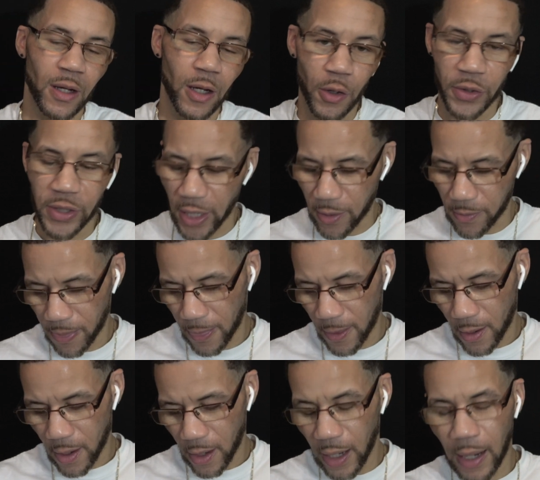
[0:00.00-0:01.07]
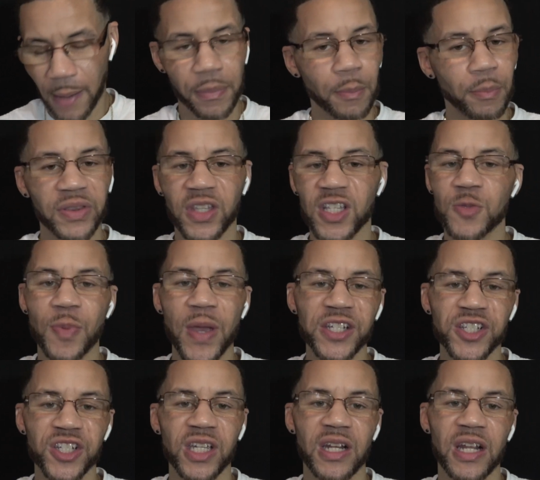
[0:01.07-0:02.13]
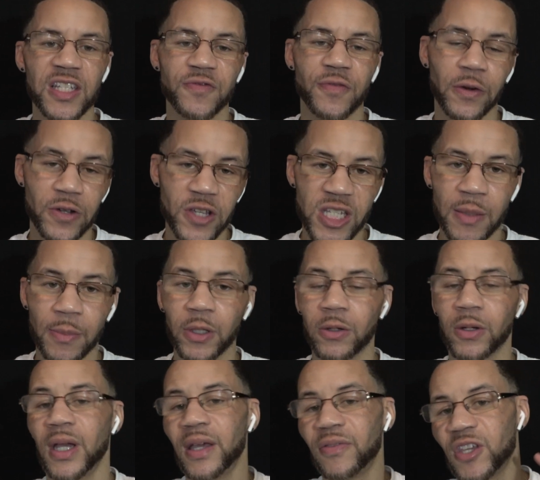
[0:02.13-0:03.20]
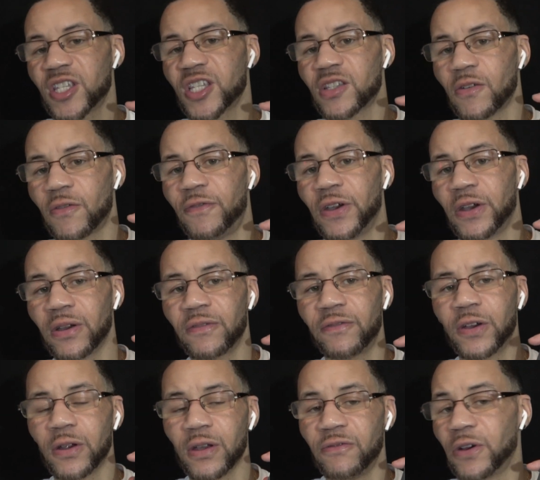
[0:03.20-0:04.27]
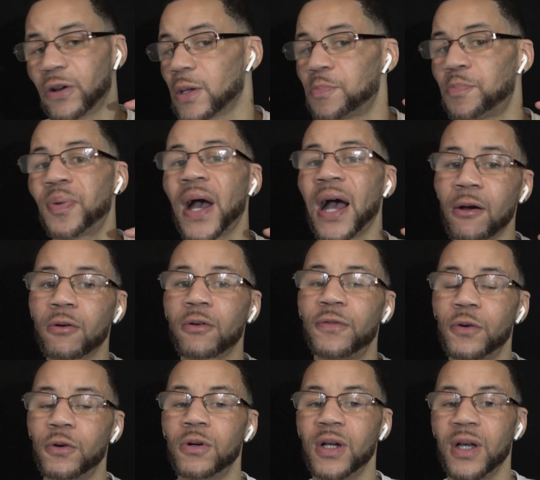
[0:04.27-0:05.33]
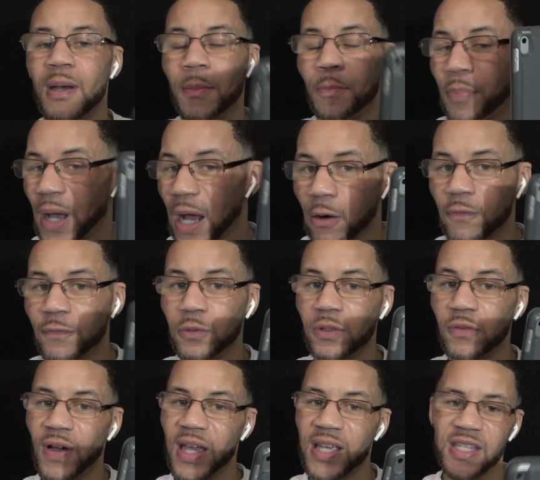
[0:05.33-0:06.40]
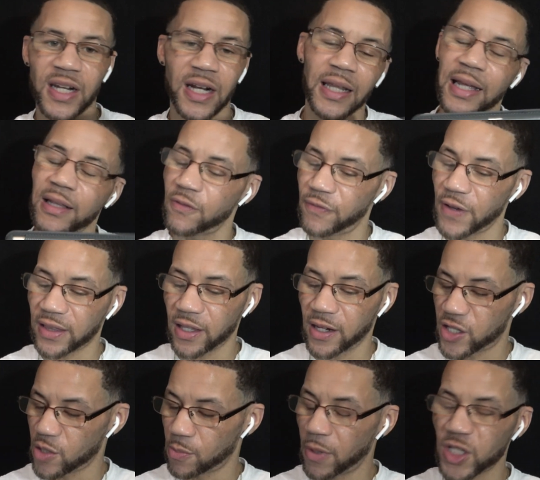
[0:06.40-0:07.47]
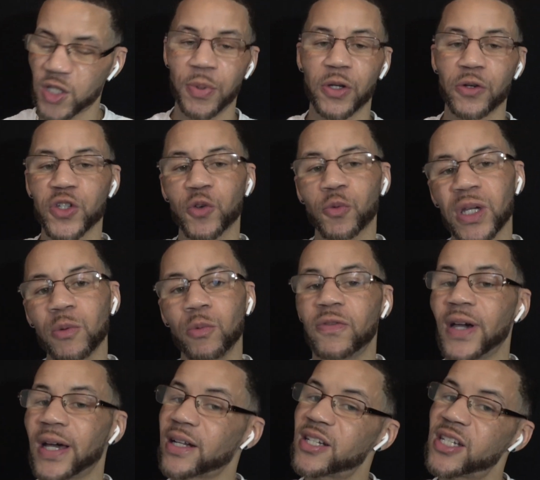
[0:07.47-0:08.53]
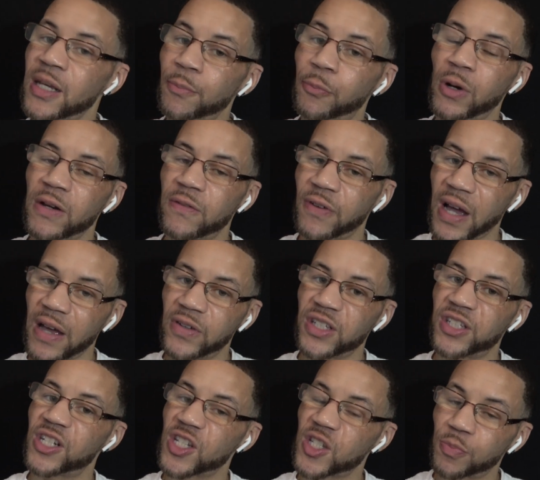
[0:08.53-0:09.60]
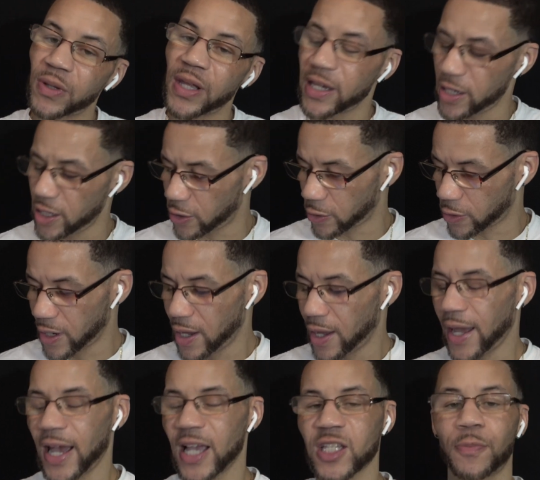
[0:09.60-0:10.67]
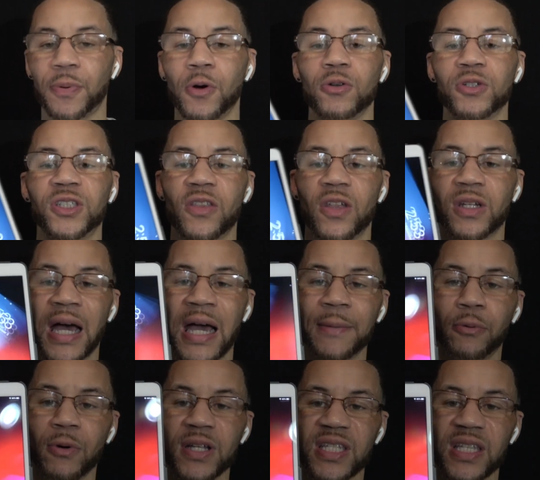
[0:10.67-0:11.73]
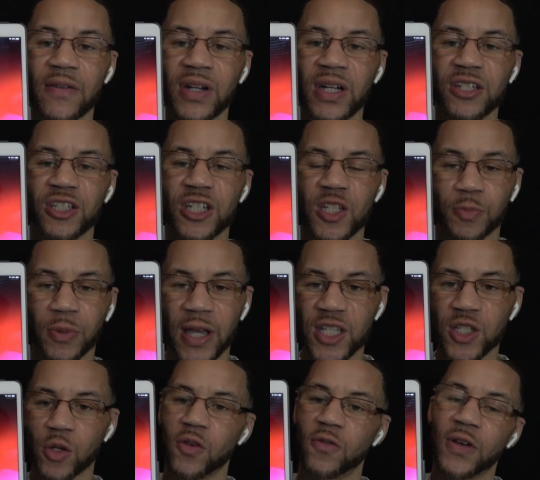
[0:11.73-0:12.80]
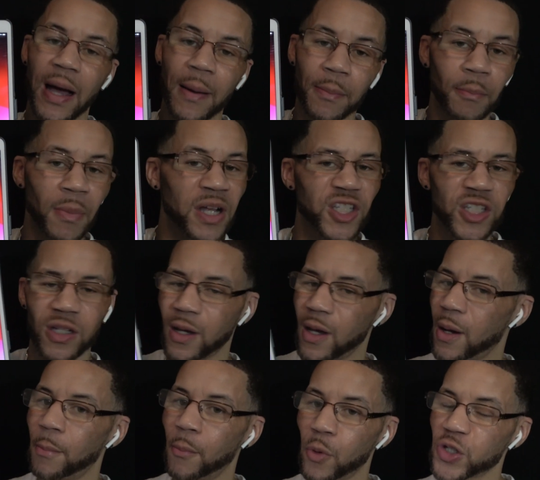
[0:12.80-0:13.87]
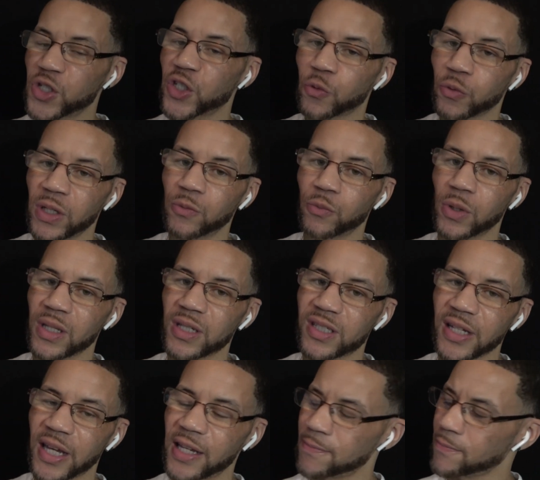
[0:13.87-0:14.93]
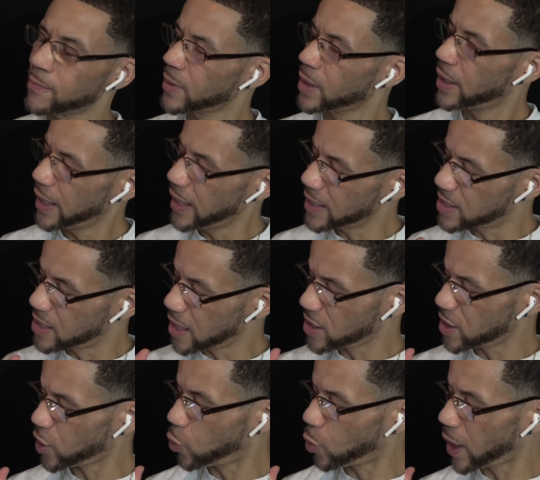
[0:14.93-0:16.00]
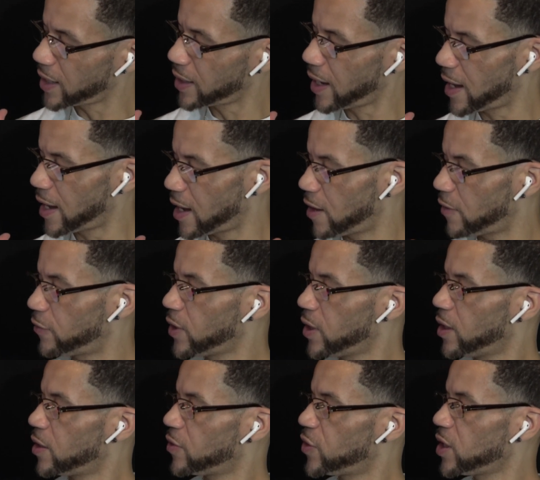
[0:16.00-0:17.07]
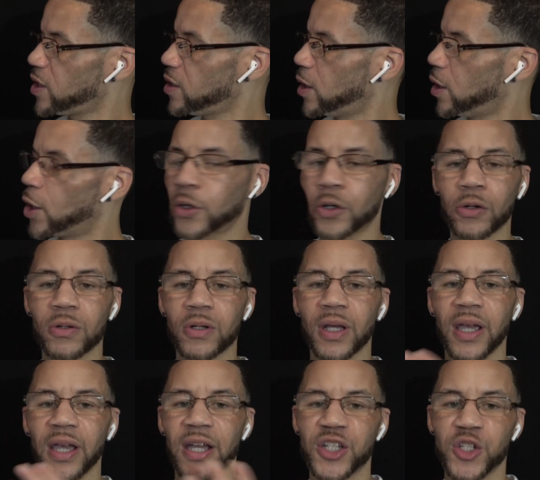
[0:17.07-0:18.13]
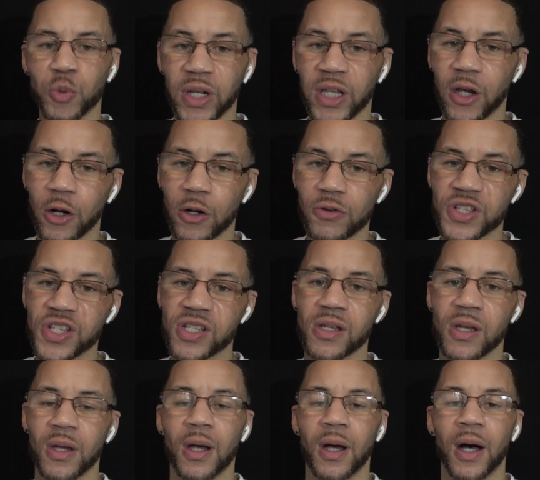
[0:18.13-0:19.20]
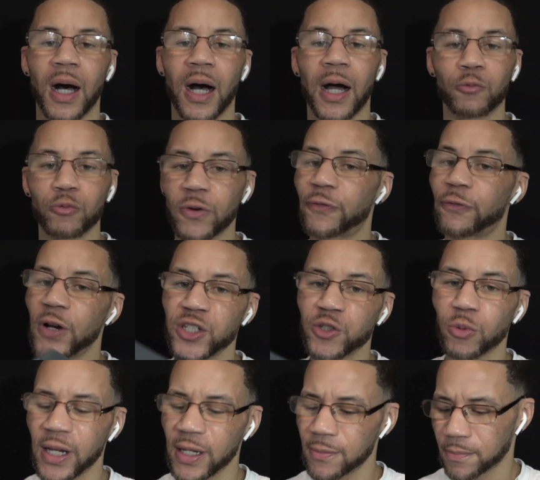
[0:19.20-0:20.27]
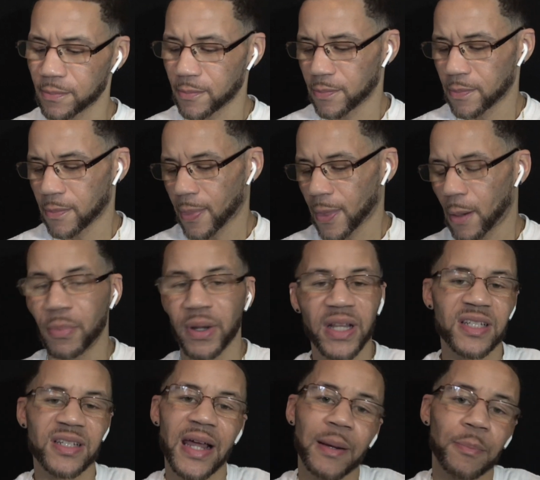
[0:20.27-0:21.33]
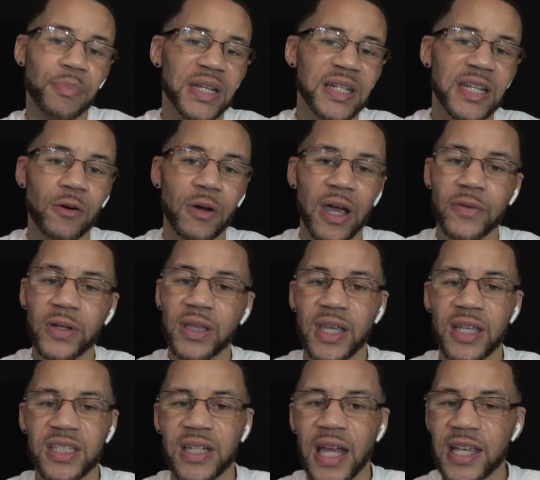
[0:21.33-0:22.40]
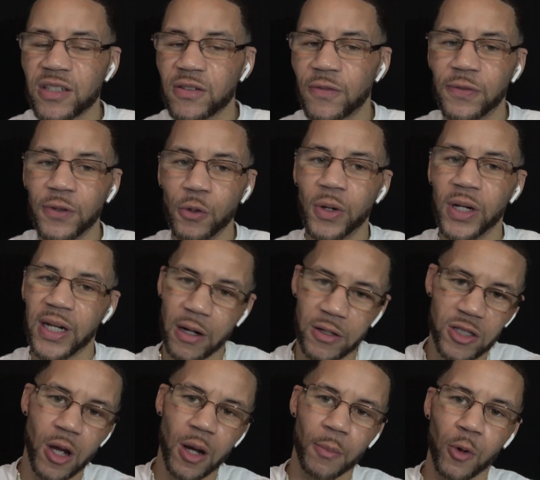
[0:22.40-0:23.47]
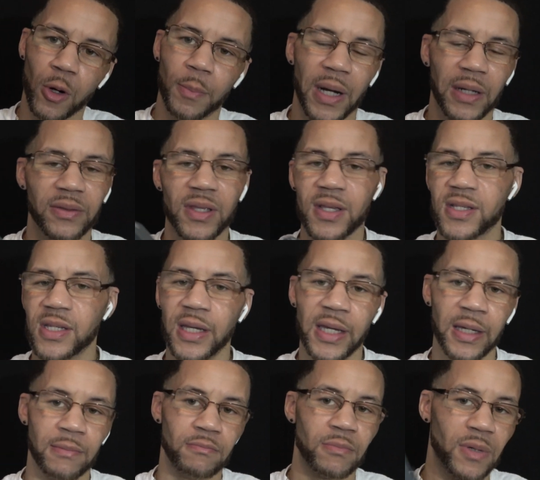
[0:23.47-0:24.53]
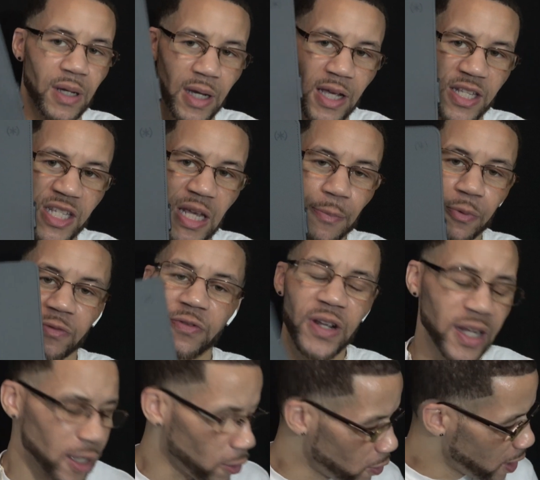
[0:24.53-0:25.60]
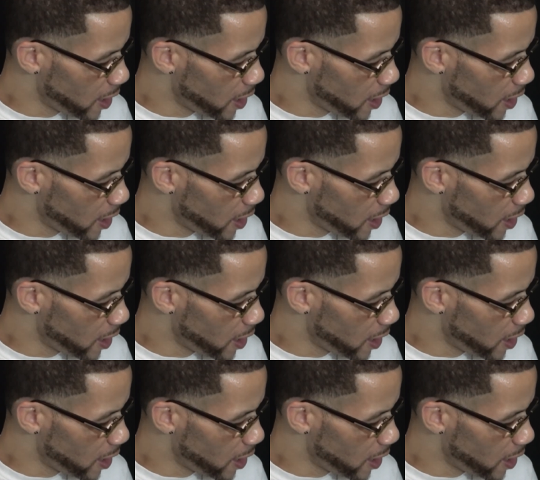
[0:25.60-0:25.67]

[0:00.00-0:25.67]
okay? But the spec sheet is very similar. This is a very, very, very powerful device. And I like the fact that it's a much bigger screen. We've got a 10.5-inch display here as opposed to the 9.7-inch display. So you've got much more screen real estate. It doesn't quite have the 120 hertz refresh rate, but it's not a big deal. Everything is nice and fluid. And I'll talk more about this in a separate video.